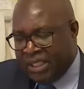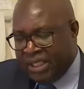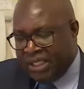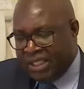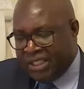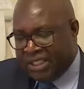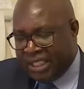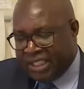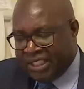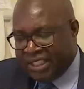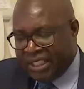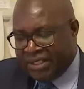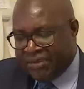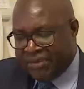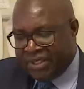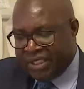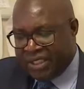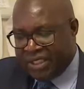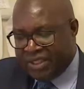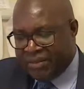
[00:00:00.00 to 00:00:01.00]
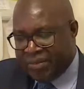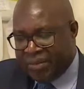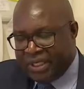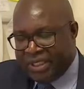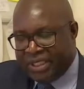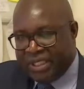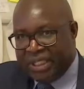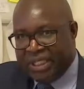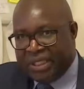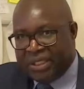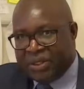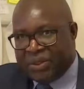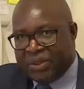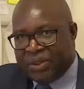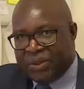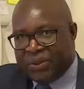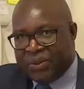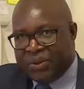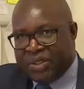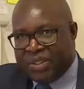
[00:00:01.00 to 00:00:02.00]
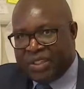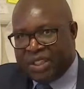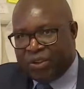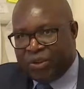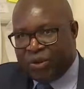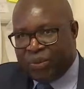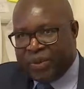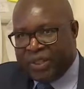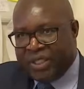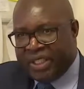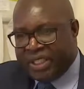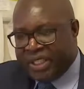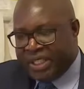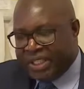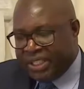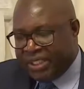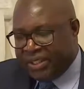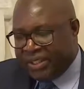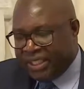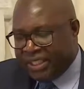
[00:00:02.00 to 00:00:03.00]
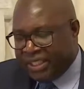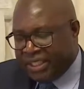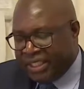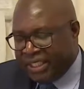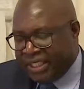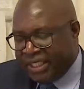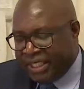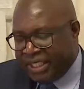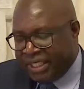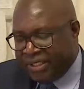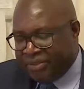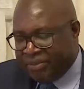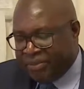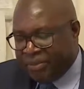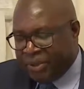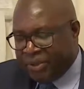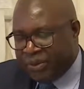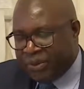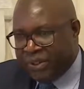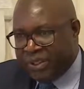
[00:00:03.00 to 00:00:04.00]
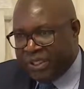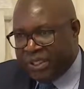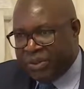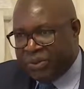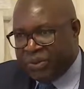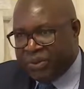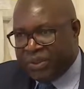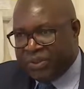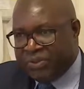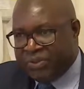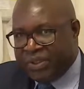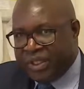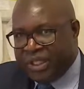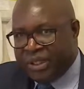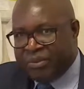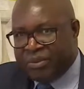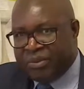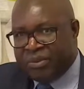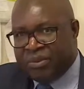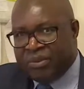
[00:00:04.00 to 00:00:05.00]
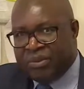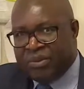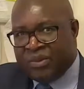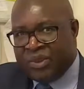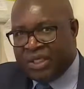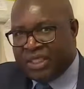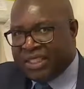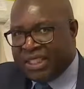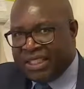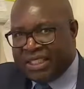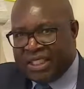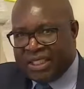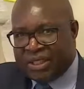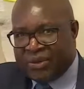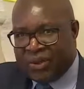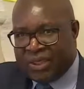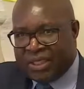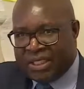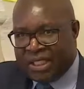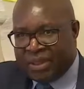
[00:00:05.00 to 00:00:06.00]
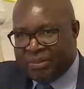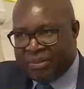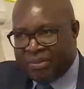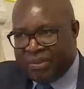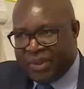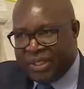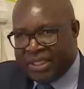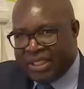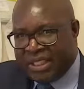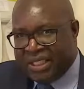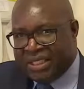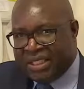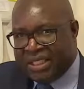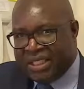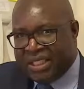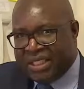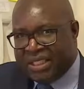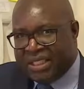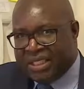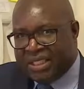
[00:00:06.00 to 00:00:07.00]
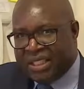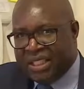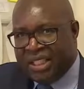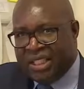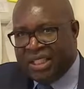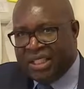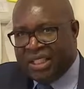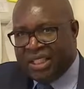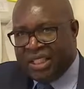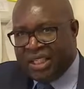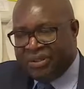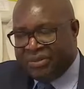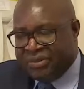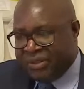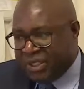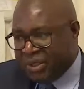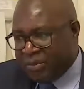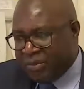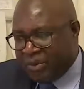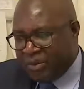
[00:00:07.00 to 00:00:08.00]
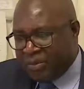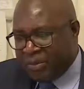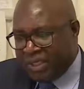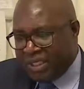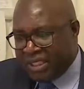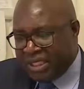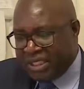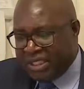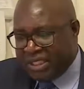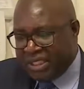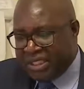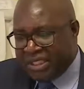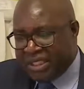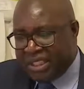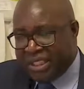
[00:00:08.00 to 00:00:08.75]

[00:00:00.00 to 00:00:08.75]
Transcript: Such evidence might include the communication that they have between the two of them, such as WhatsApp messages, Facebook messages,